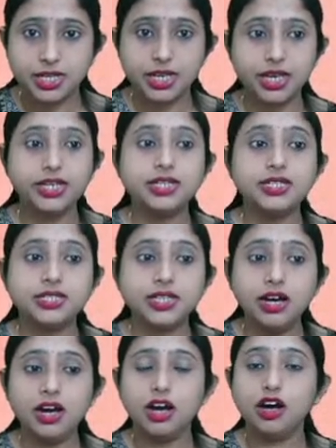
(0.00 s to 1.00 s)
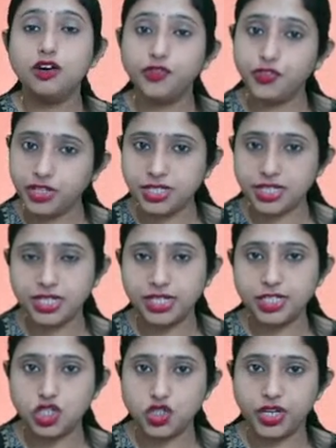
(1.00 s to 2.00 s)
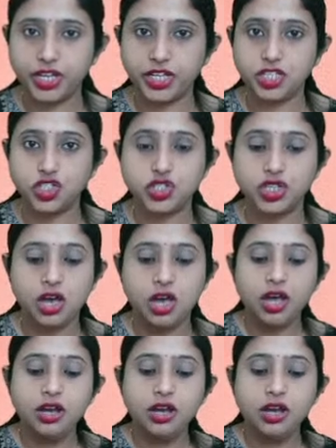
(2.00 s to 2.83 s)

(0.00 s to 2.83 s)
It is a physical change.